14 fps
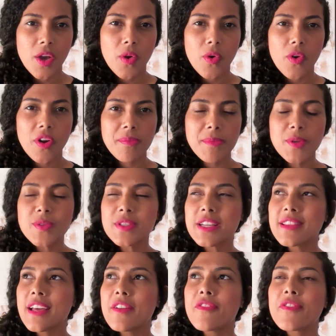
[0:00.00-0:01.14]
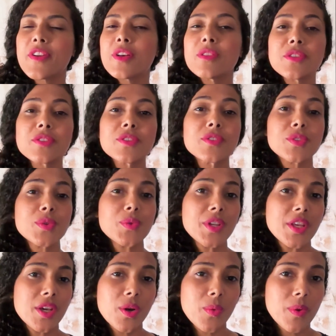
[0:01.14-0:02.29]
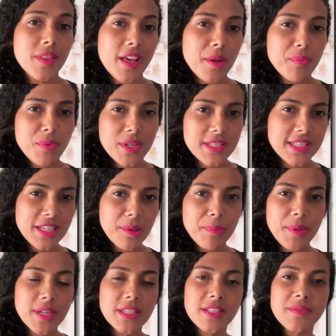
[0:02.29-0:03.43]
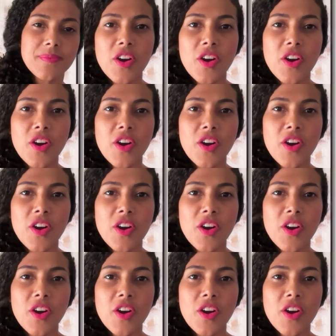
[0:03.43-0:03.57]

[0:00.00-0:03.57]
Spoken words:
or music that filled the studio without pressing a button,